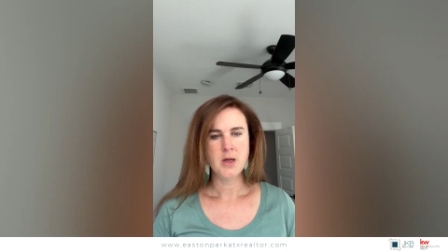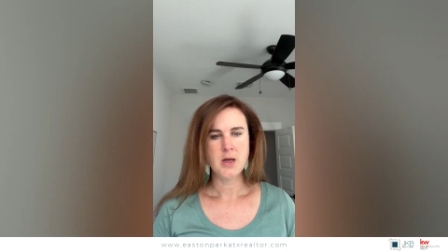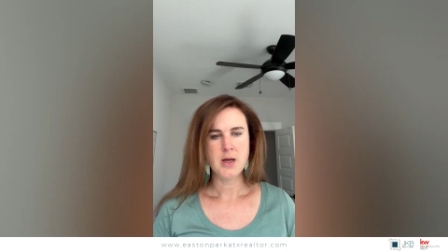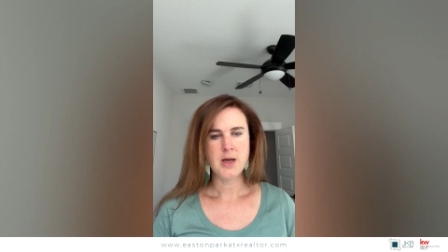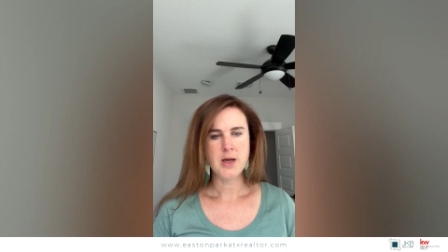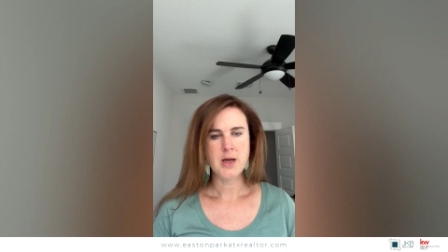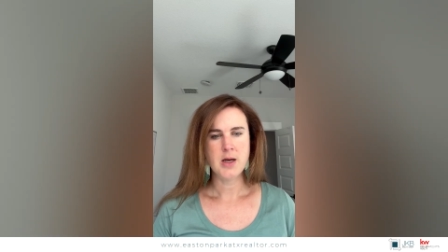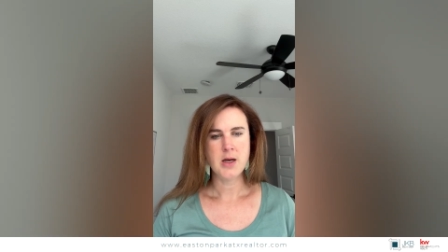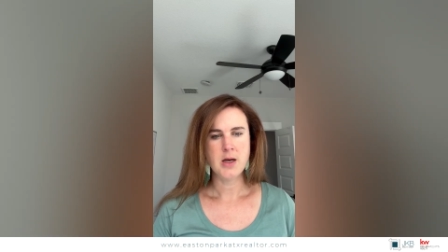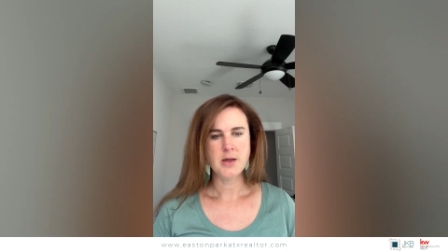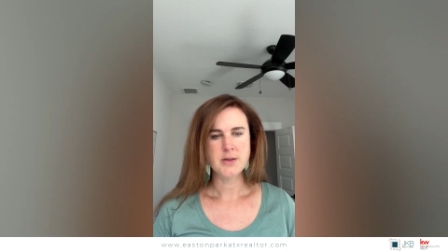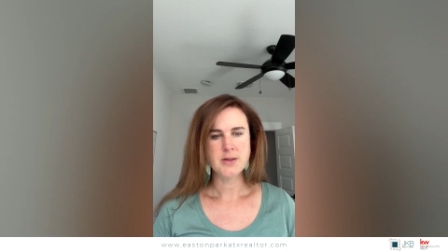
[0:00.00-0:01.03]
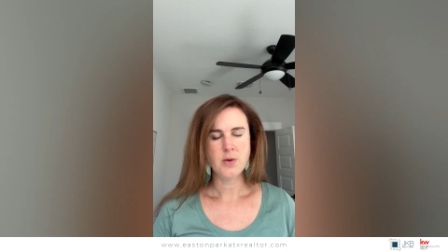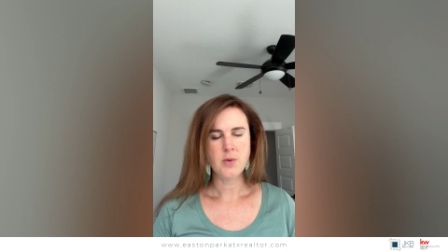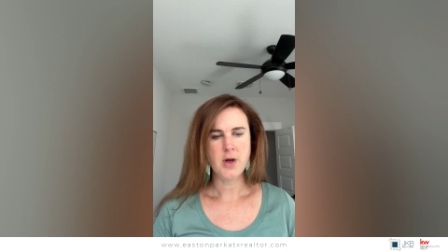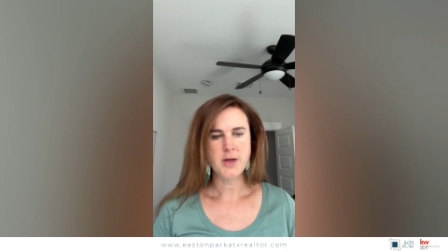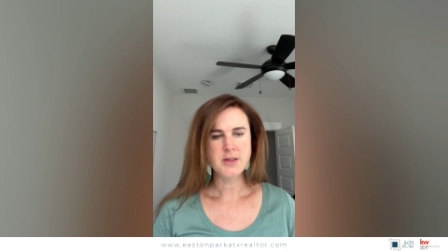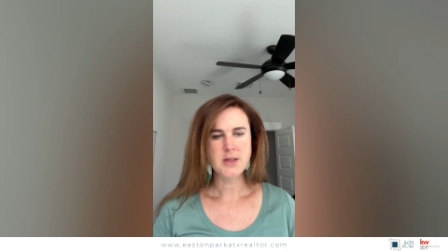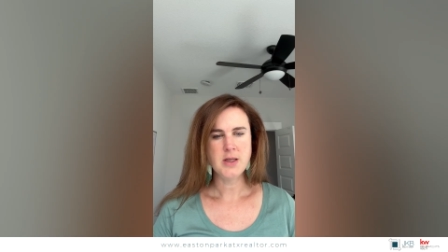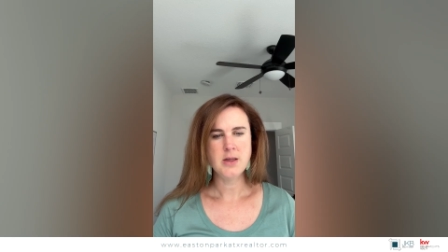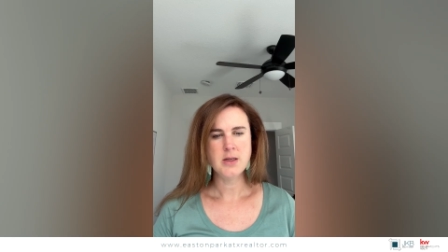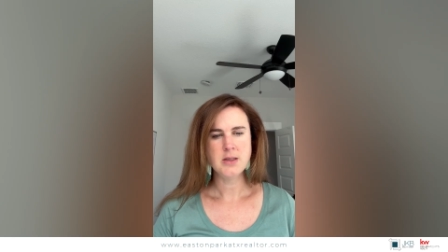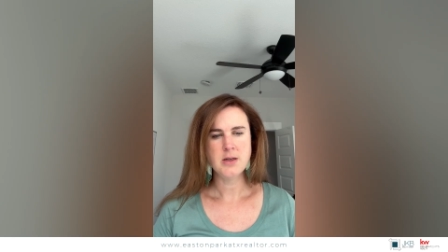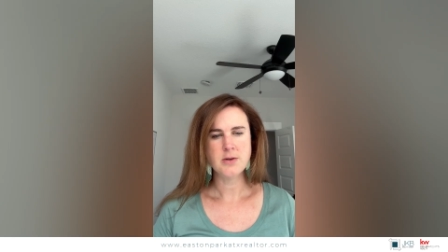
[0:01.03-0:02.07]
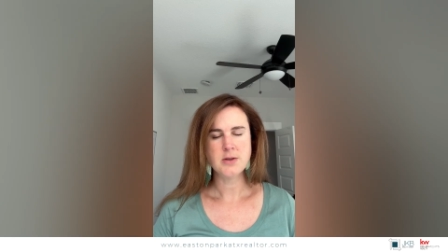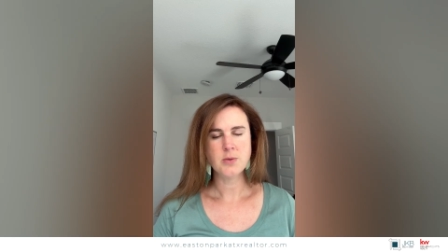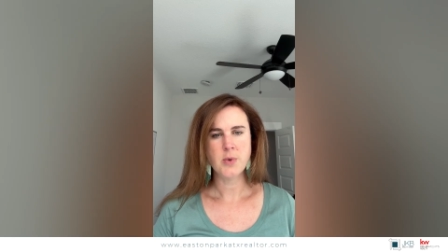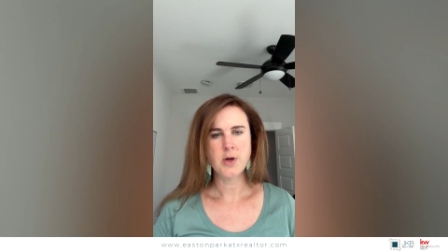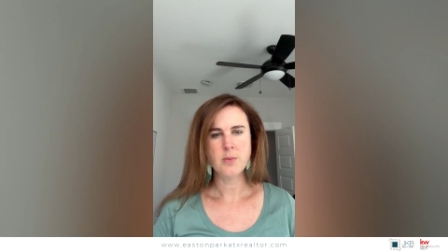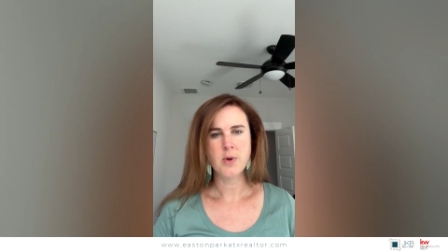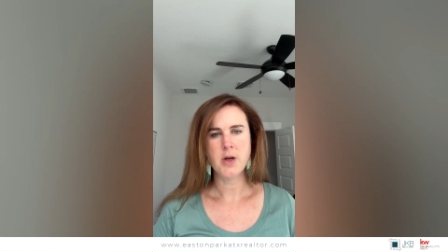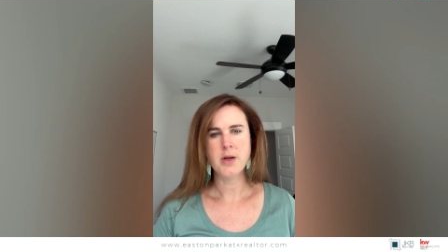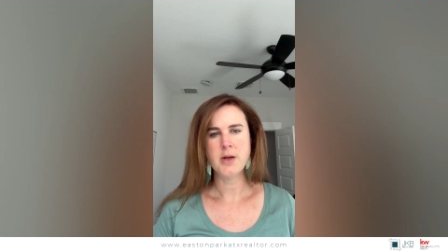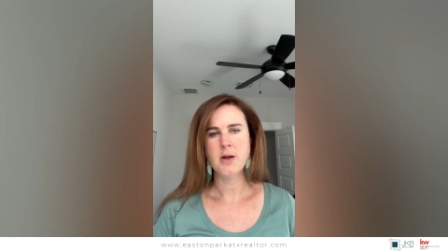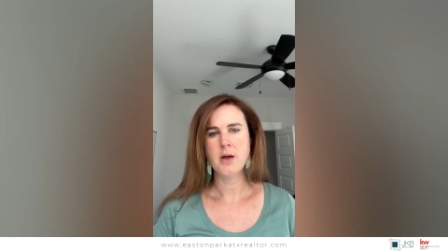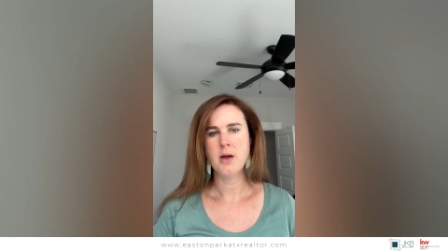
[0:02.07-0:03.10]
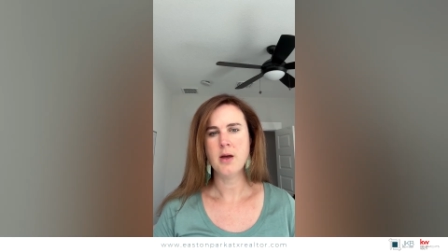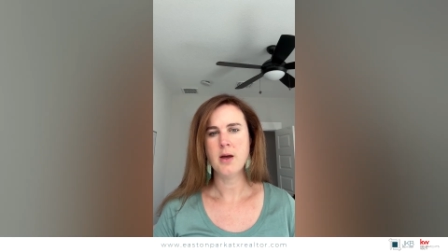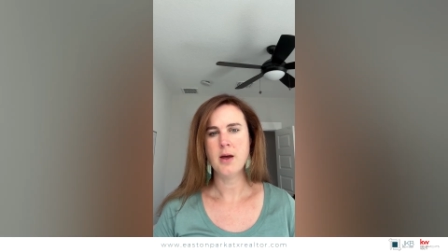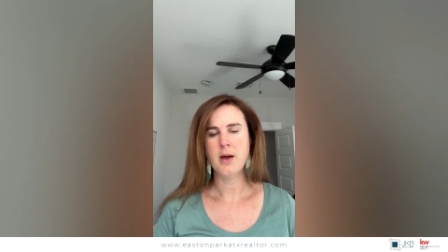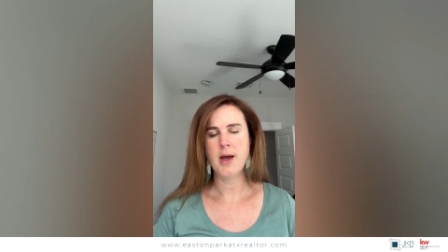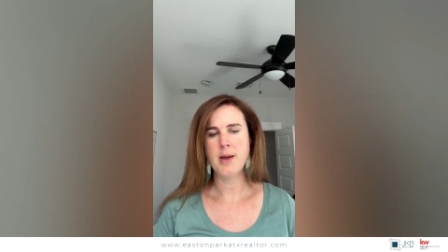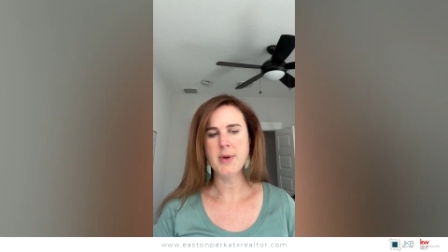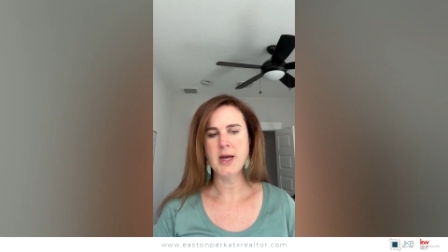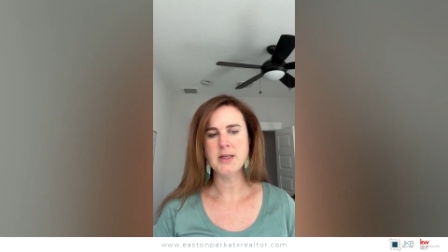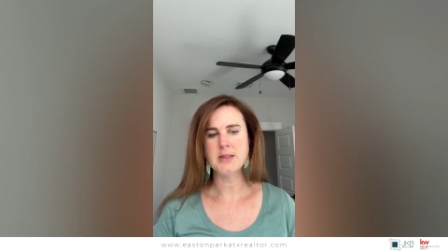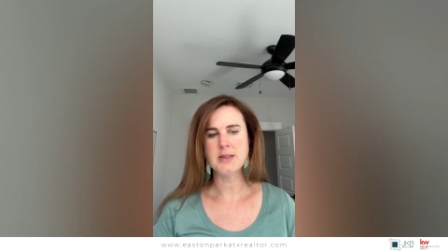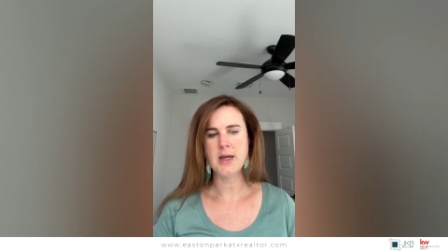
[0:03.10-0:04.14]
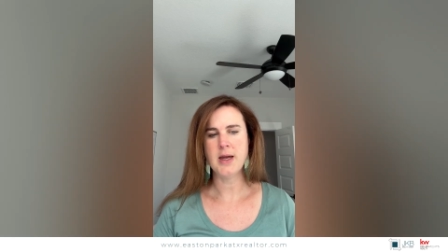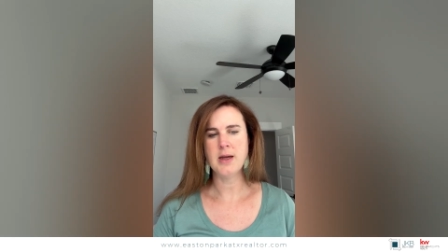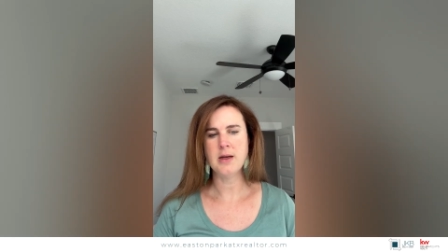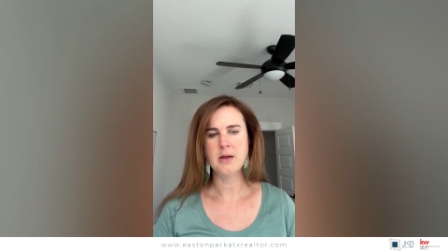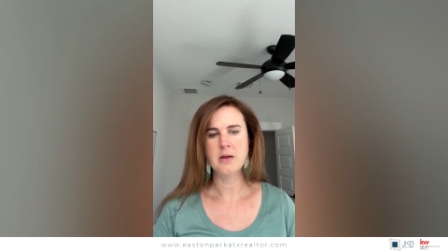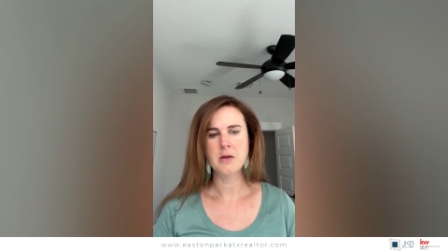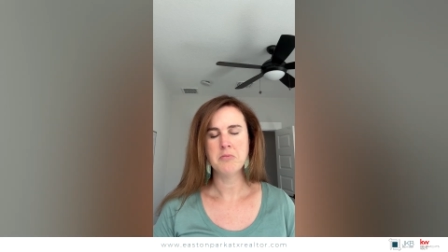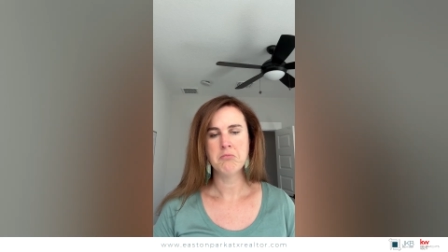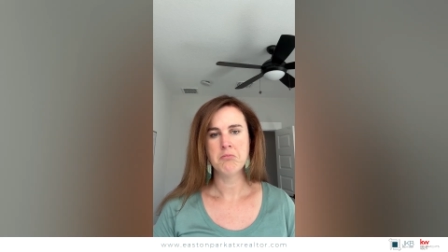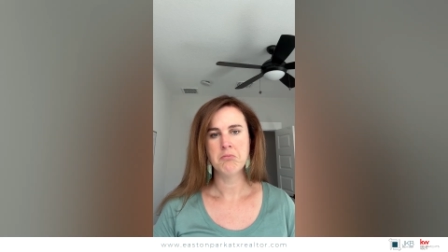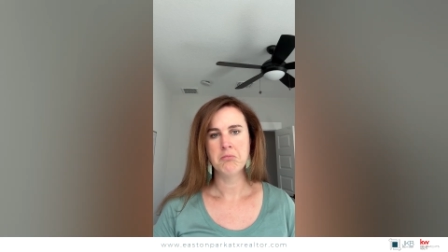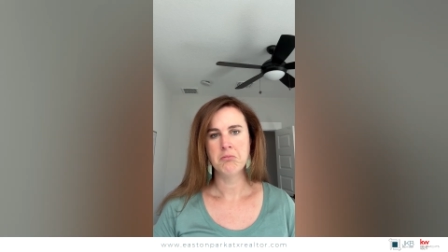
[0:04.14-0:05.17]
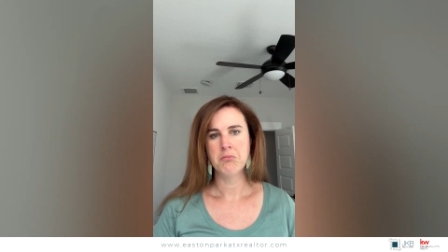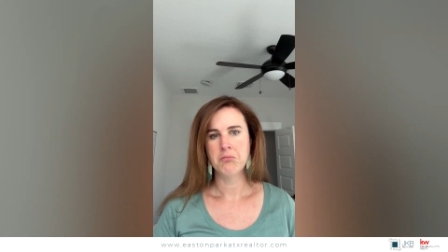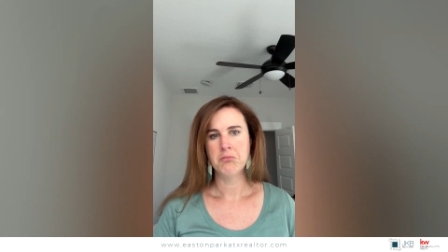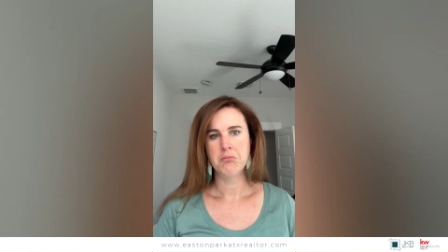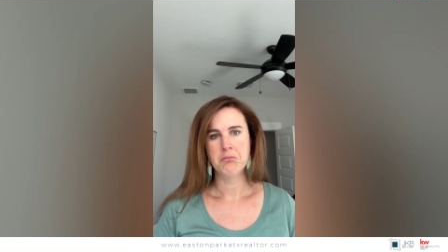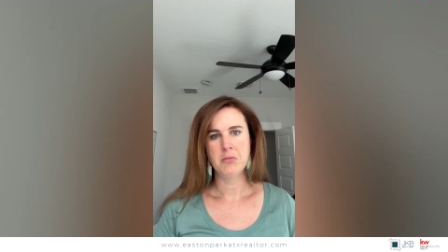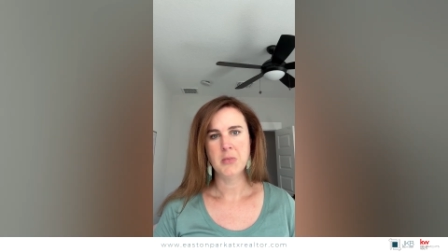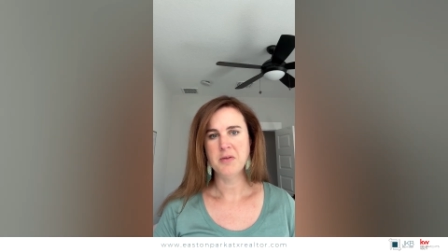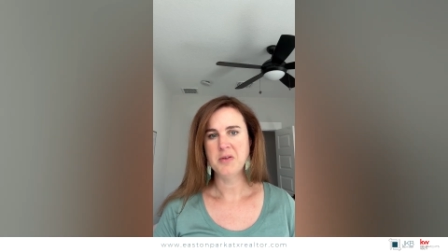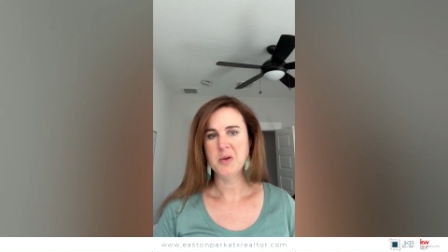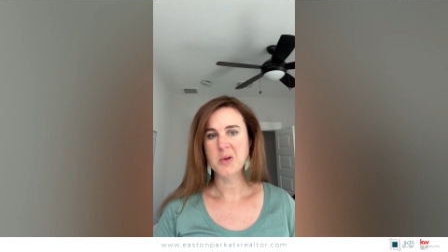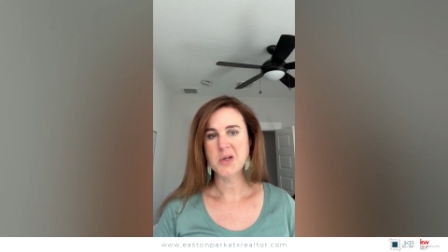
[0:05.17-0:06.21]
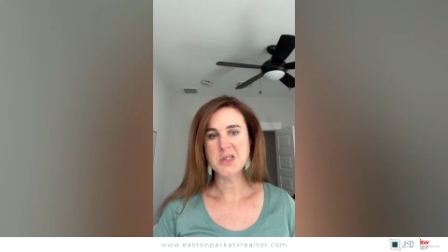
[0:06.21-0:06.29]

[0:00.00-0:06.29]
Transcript: So honestly, this year's a weird one. I might say if you want to